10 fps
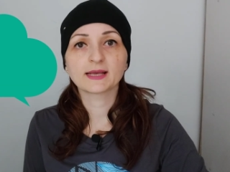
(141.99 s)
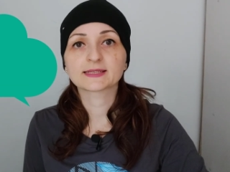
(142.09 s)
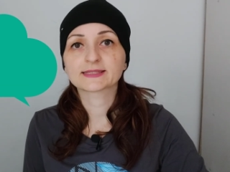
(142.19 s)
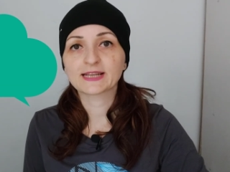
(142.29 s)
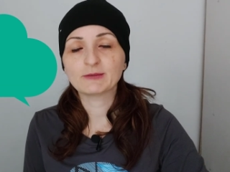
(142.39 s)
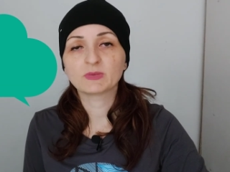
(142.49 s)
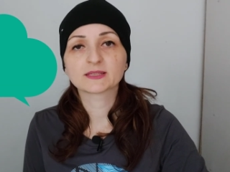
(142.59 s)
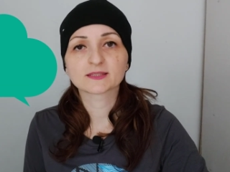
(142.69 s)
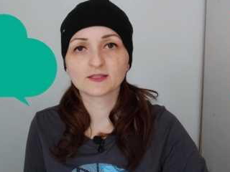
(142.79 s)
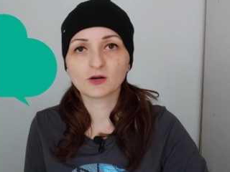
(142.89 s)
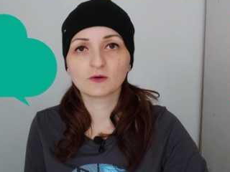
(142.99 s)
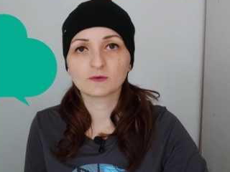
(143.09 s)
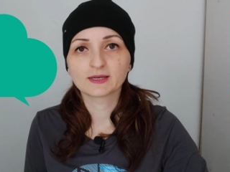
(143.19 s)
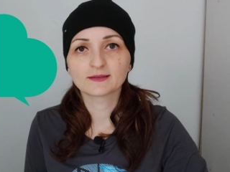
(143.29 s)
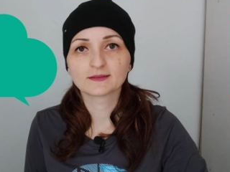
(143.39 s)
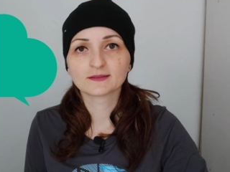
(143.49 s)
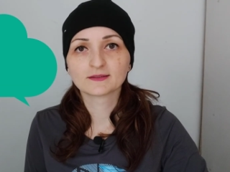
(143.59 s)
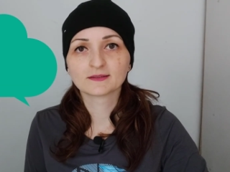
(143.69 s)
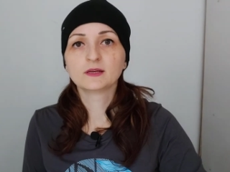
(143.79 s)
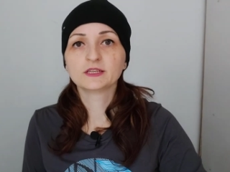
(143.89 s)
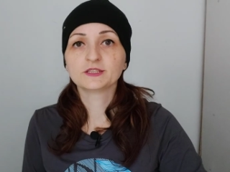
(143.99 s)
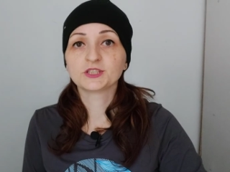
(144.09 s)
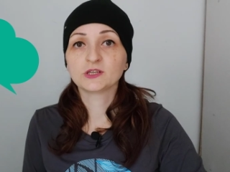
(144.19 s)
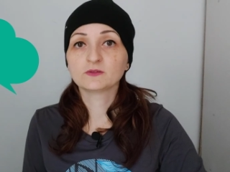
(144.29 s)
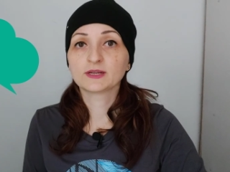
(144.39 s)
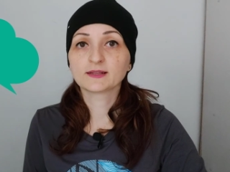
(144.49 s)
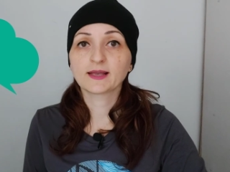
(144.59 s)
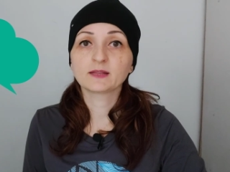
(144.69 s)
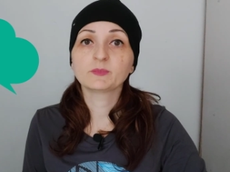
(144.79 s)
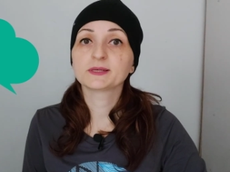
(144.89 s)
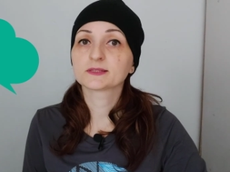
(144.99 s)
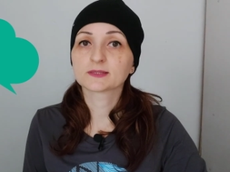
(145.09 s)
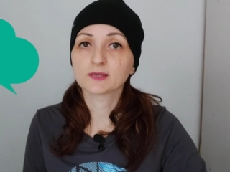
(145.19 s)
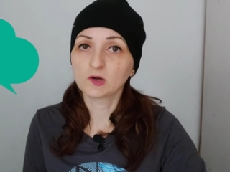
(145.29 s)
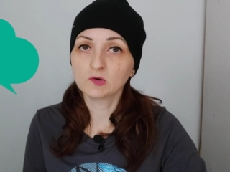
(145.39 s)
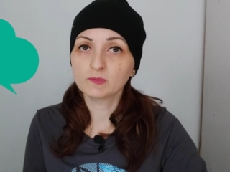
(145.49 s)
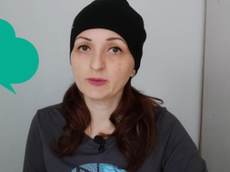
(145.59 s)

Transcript: extremely snowy. Children can be so